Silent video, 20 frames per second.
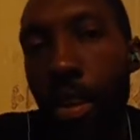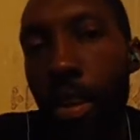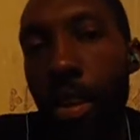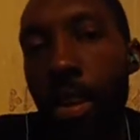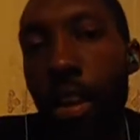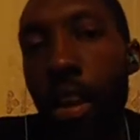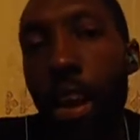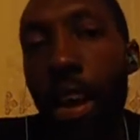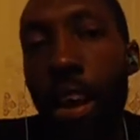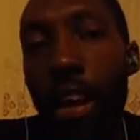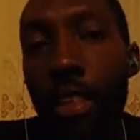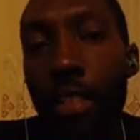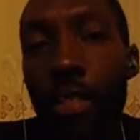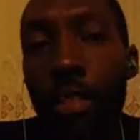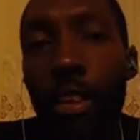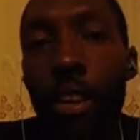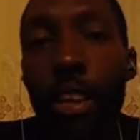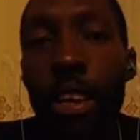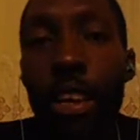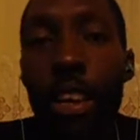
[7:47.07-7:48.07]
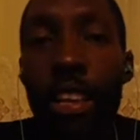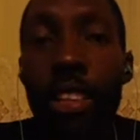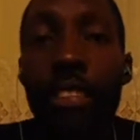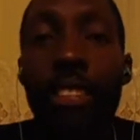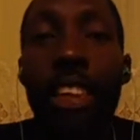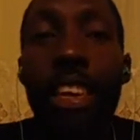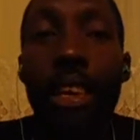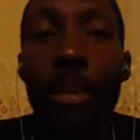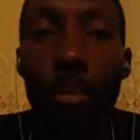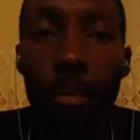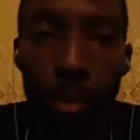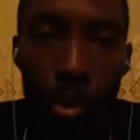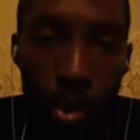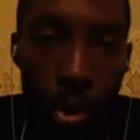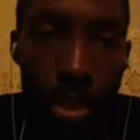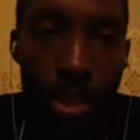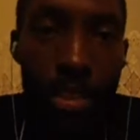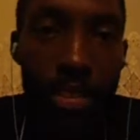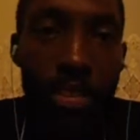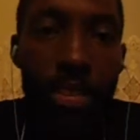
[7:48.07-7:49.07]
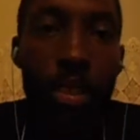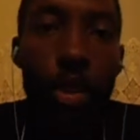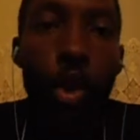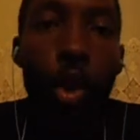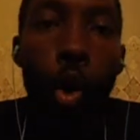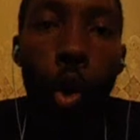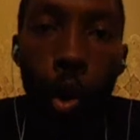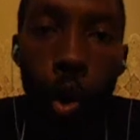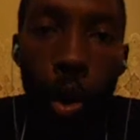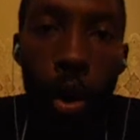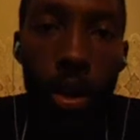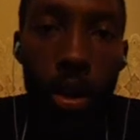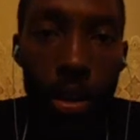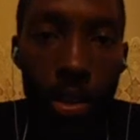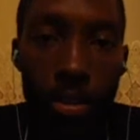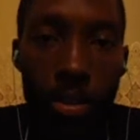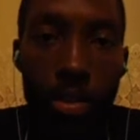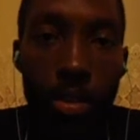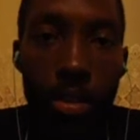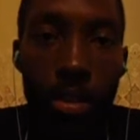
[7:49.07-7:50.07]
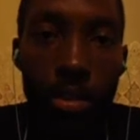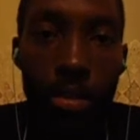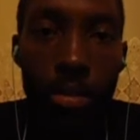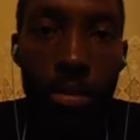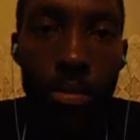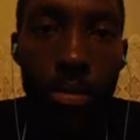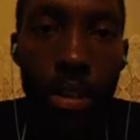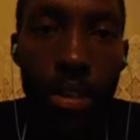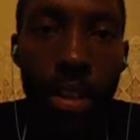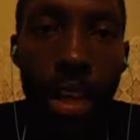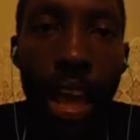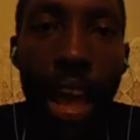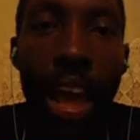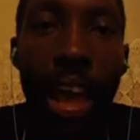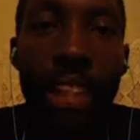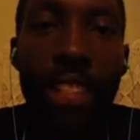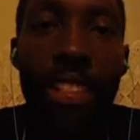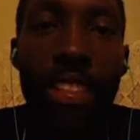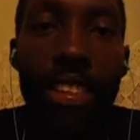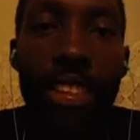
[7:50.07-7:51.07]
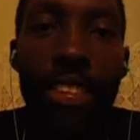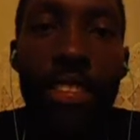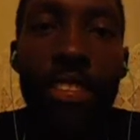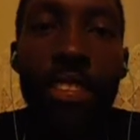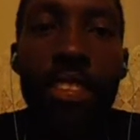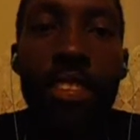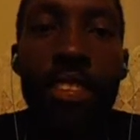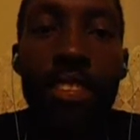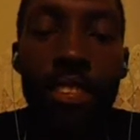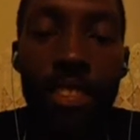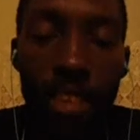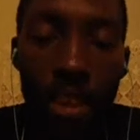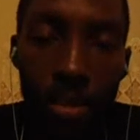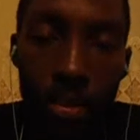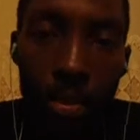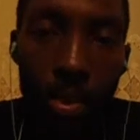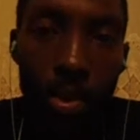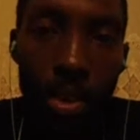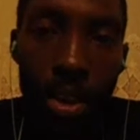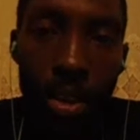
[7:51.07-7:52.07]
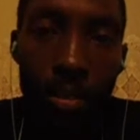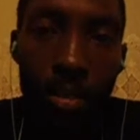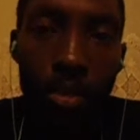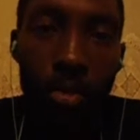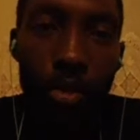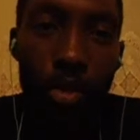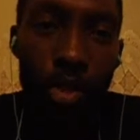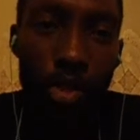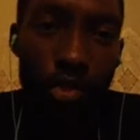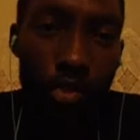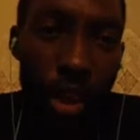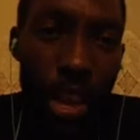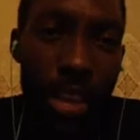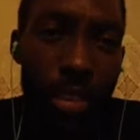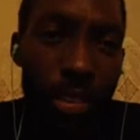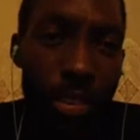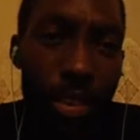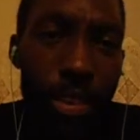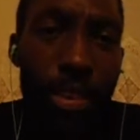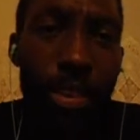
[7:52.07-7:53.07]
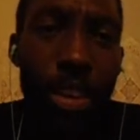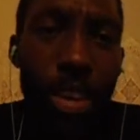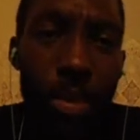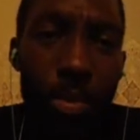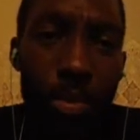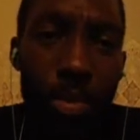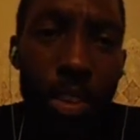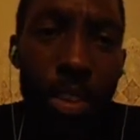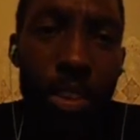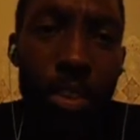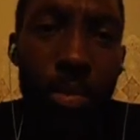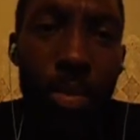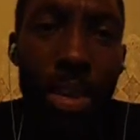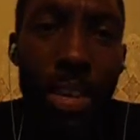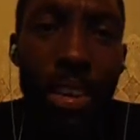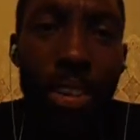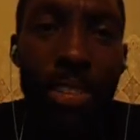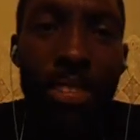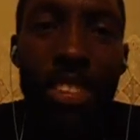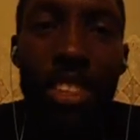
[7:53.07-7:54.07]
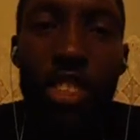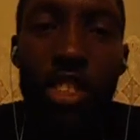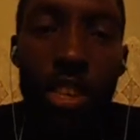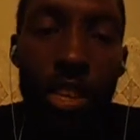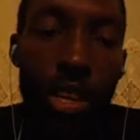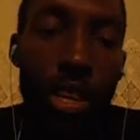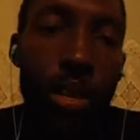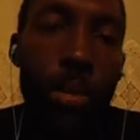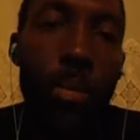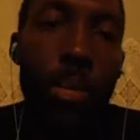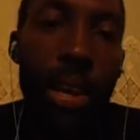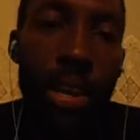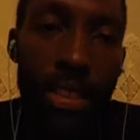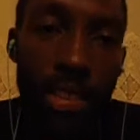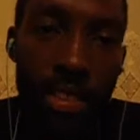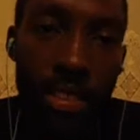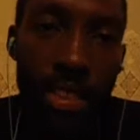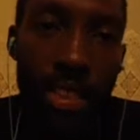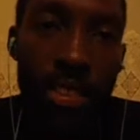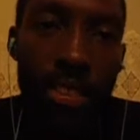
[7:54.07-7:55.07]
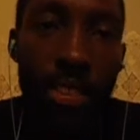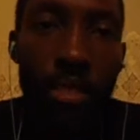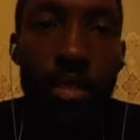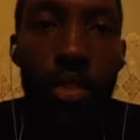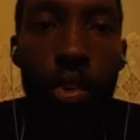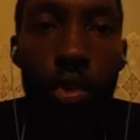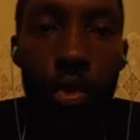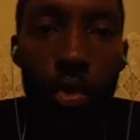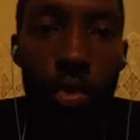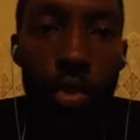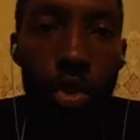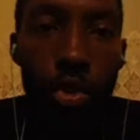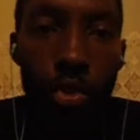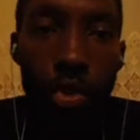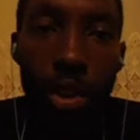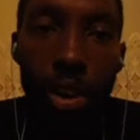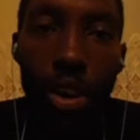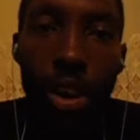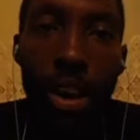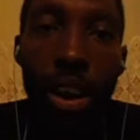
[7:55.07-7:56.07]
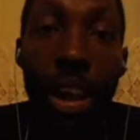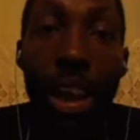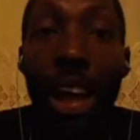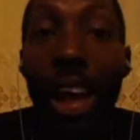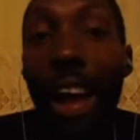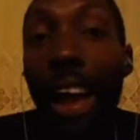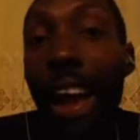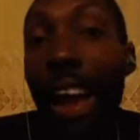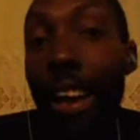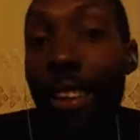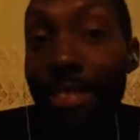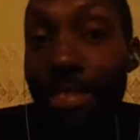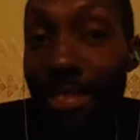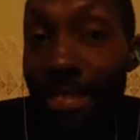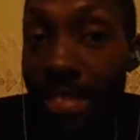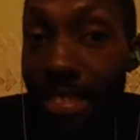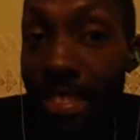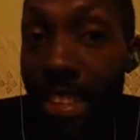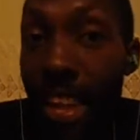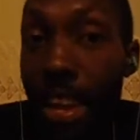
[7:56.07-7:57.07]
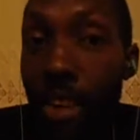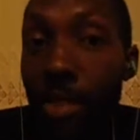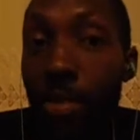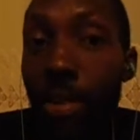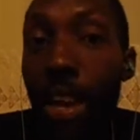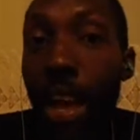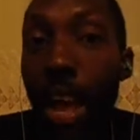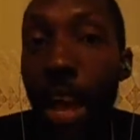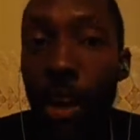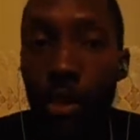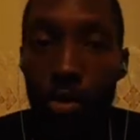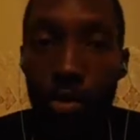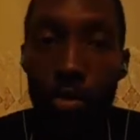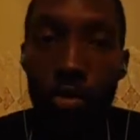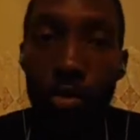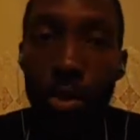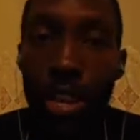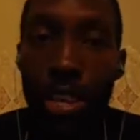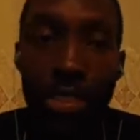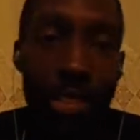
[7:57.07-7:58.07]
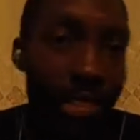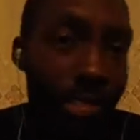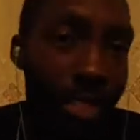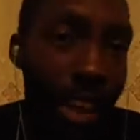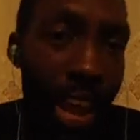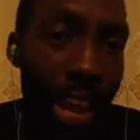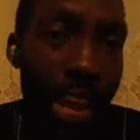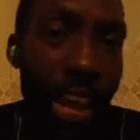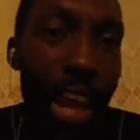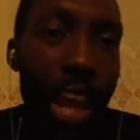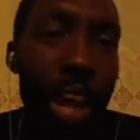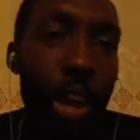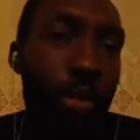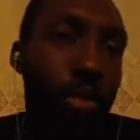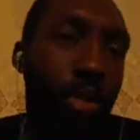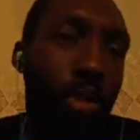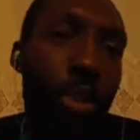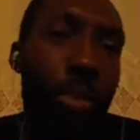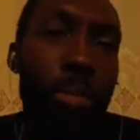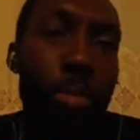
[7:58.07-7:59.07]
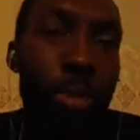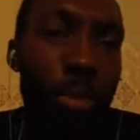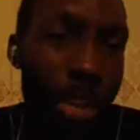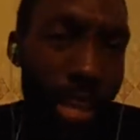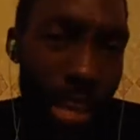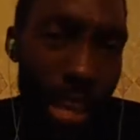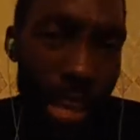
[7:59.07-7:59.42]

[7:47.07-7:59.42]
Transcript: And it's important to call the girl at least some point before trying to hook up with her because she get a better sense of who you are, how you sound, how you interact, how you communicate.